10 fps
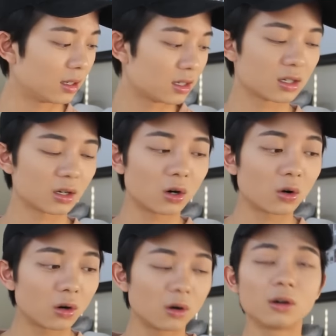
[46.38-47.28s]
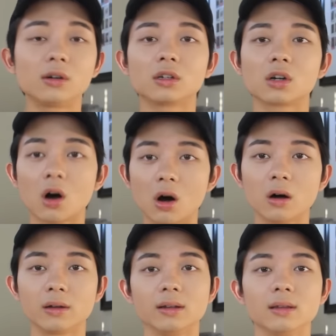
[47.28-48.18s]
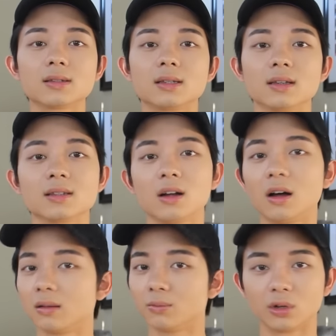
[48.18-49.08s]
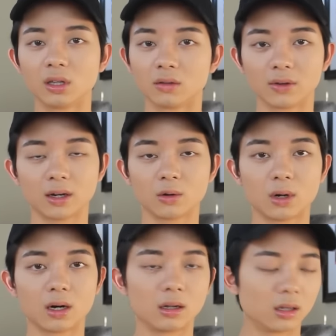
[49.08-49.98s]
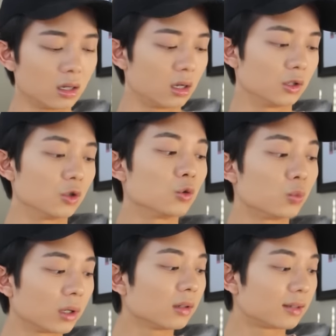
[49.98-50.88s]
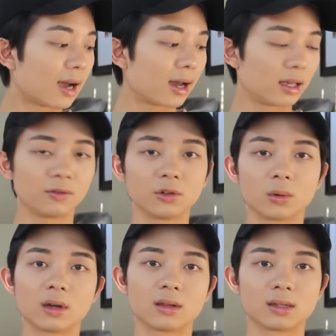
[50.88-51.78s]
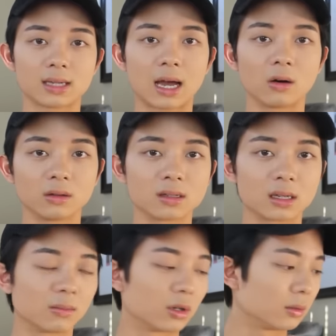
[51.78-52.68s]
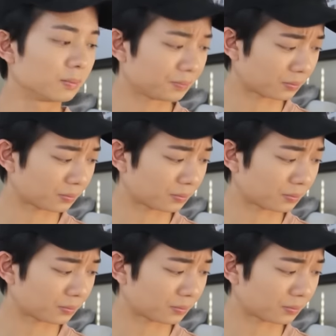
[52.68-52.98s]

So, this does not breathe very well. You will die if you wear this out in summer.